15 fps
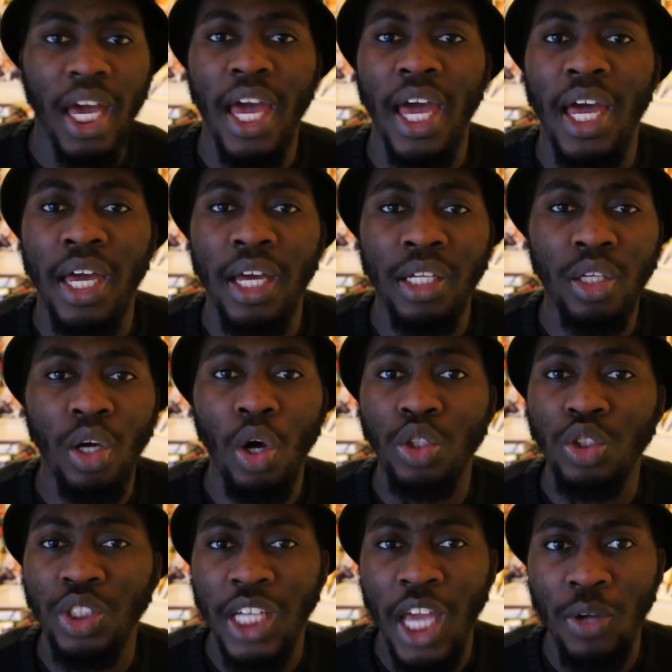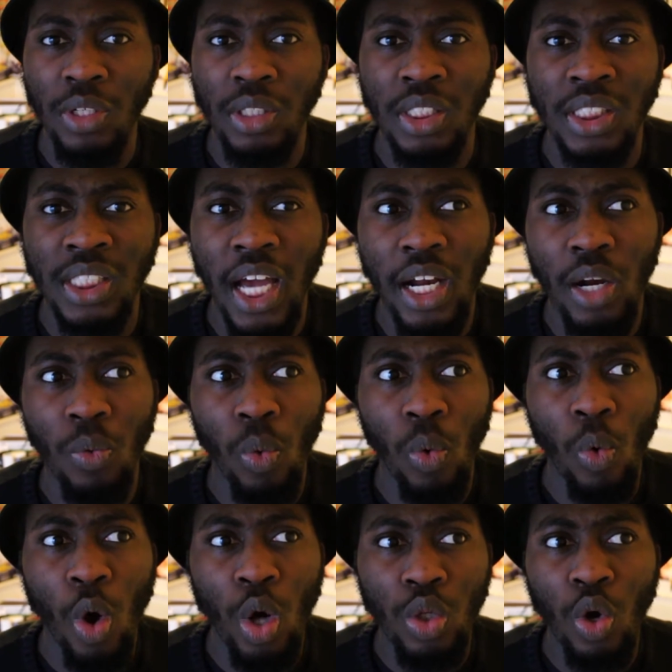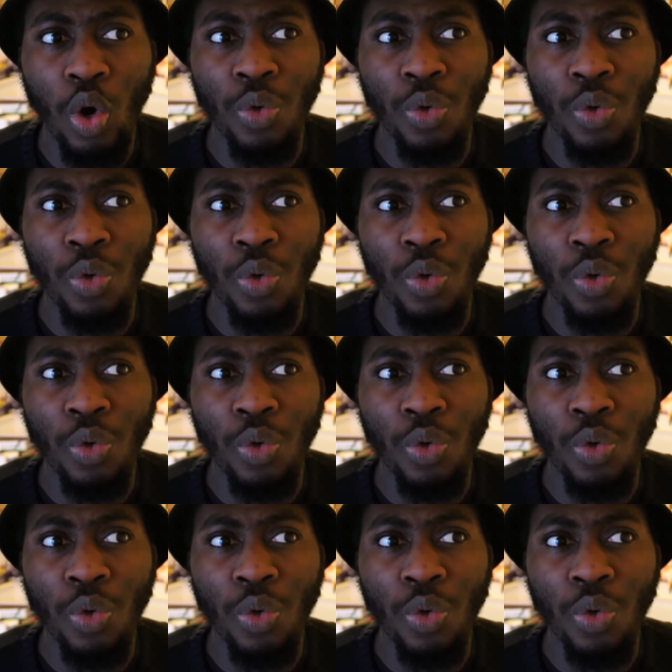and also the character designer worked